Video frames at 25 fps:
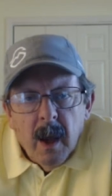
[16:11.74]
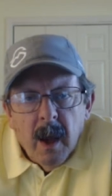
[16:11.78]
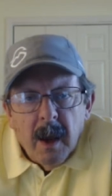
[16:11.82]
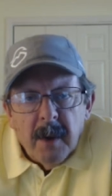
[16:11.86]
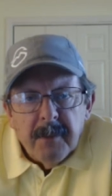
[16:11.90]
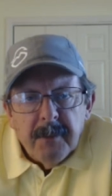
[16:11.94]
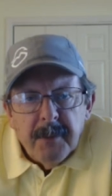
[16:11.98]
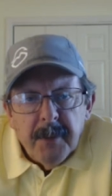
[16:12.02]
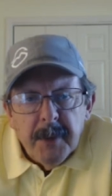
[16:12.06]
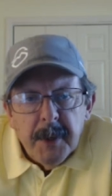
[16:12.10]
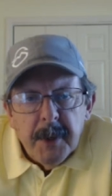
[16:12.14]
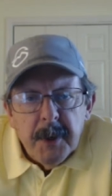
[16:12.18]

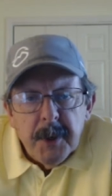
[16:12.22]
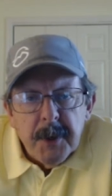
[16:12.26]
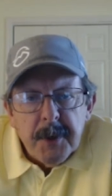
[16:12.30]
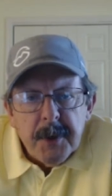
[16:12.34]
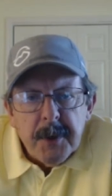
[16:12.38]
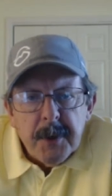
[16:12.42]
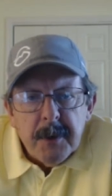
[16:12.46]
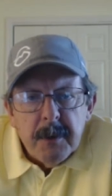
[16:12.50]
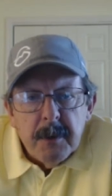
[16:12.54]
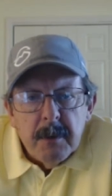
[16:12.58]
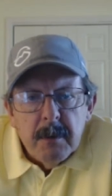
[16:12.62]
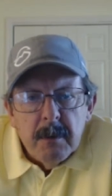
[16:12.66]
I
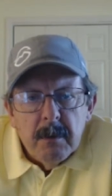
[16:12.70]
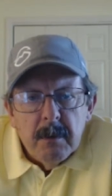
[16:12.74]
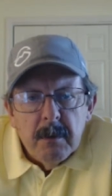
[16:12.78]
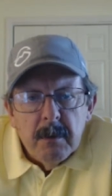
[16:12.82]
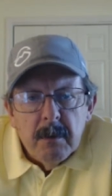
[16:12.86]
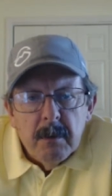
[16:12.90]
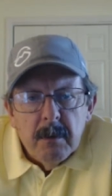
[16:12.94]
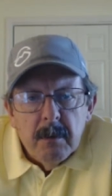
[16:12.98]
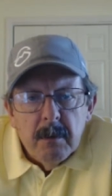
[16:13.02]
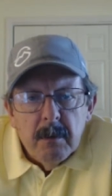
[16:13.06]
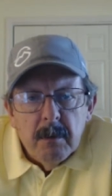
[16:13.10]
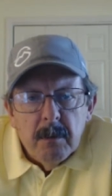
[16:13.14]
finished
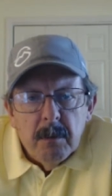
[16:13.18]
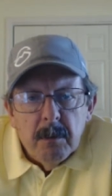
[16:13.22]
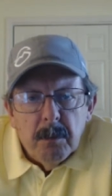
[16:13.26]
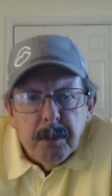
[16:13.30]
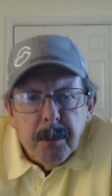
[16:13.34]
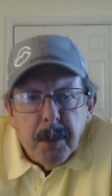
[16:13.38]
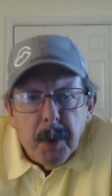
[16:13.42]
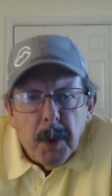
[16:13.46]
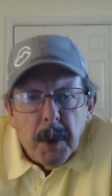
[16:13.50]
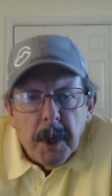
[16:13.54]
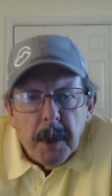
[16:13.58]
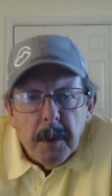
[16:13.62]

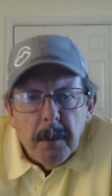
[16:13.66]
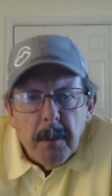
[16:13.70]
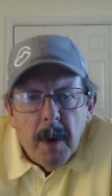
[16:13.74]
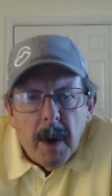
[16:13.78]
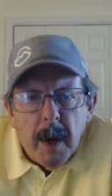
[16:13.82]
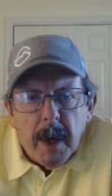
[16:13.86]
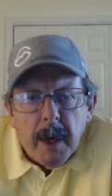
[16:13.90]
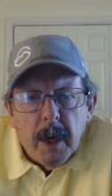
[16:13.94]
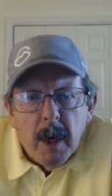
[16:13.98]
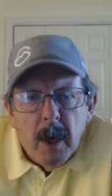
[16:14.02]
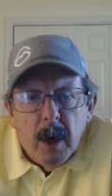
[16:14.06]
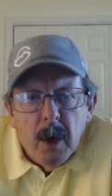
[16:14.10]
putting
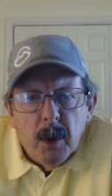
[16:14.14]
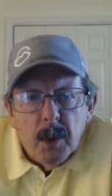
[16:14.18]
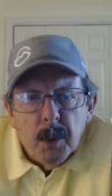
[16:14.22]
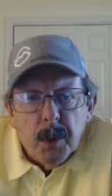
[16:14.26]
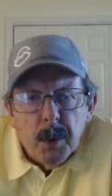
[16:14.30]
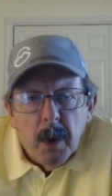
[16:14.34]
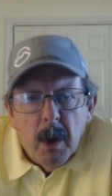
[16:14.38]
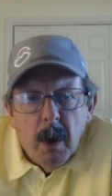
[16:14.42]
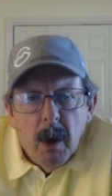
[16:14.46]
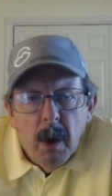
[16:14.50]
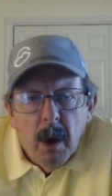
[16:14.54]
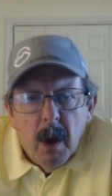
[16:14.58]
my
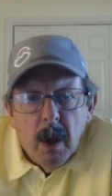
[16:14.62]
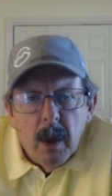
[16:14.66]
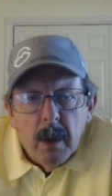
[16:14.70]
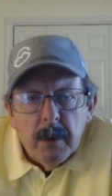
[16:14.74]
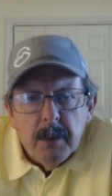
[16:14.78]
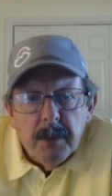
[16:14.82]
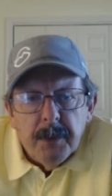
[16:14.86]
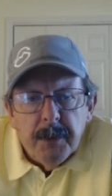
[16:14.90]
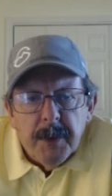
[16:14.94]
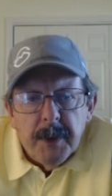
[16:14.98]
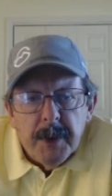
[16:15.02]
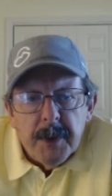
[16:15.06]
cone
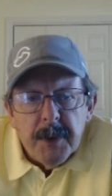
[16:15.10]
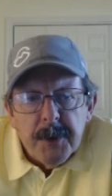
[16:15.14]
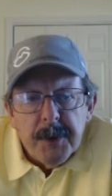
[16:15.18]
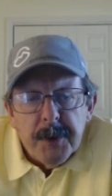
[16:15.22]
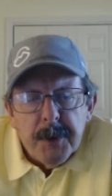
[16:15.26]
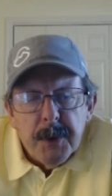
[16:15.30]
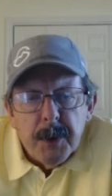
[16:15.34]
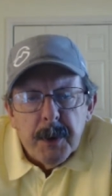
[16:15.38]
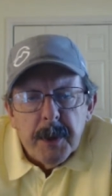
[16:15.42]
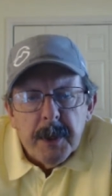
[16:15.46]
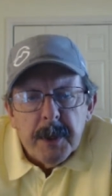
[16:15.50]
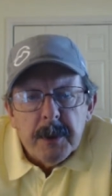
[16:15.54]
on,
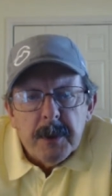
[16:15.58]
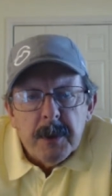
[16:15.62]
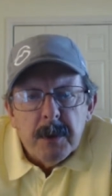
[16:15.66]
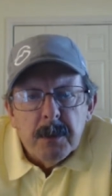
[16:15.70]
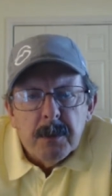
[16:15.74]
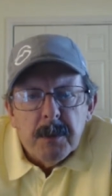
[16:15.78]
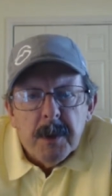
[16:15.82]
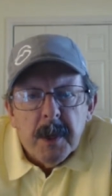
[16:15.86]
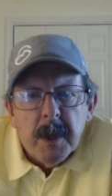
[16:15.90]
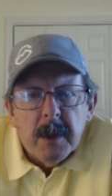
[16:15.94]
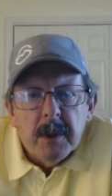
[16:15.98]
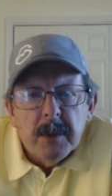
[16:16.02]
finished doing
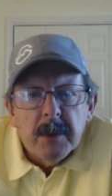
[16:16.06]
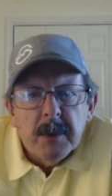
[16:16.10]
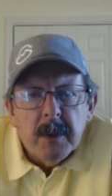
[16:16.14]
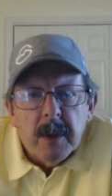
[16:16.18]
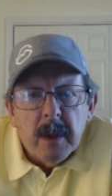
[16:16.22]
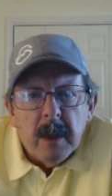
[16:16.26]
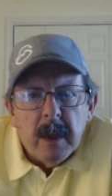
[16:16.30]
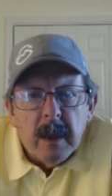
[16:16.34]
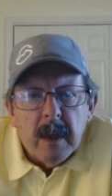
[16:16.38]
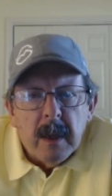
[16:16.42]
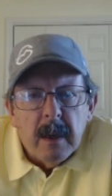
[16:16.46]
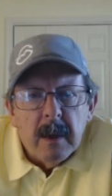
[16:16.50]
some
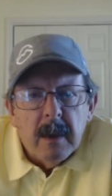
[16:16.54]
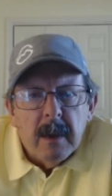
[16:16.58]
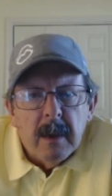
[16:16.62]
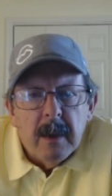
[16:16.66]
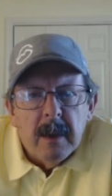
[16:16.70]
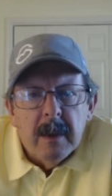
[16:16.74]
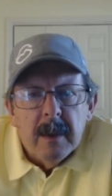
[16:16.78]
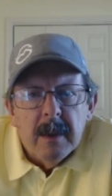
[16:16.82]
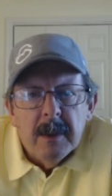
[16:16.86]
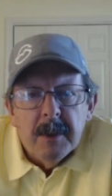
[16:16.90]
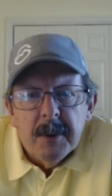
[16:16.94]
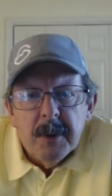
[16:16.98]
testing,
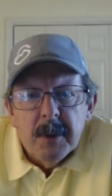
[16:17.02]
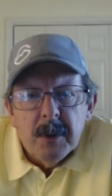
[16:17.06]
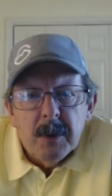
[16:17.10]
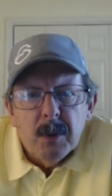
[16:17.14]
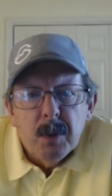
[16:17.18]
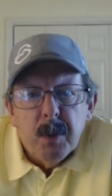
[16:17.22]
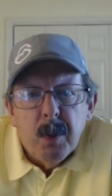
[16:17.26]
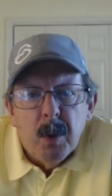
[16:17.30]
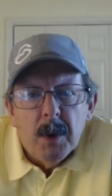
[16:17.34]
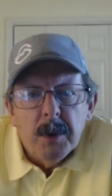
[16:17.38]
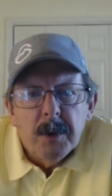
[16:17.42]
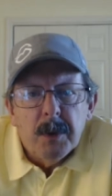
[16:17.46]
and it
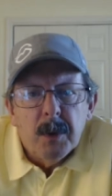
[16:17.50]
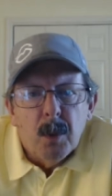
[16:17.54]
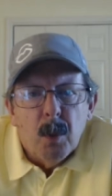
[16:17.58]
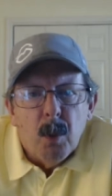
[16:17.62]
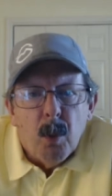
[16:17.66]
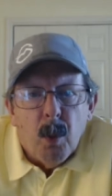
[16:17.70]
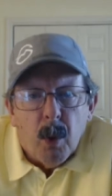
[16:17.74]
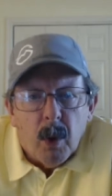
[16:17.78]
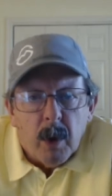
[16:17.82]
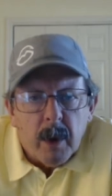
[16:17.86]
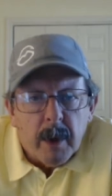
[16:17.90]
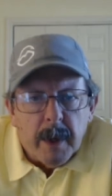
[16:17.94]
just wasn't
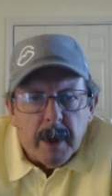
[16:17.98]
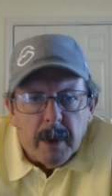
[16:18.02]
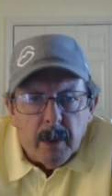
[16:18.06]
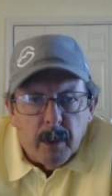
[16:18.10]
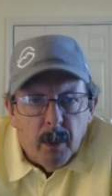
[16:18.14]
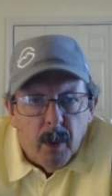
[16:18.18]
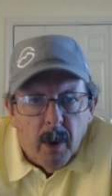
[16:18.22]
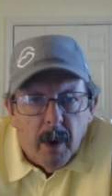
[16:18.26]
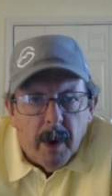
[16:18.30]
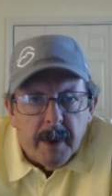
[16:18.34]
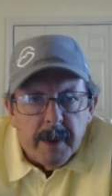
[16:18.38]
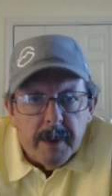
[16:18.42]

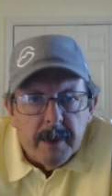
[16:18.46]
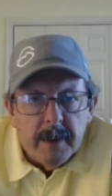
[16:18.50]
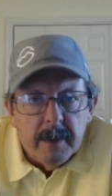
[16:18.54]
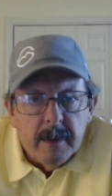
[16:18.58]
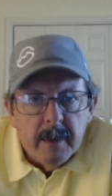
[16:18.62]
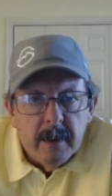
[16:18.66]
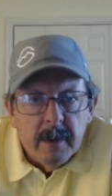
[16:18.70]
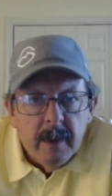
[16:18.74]
working right.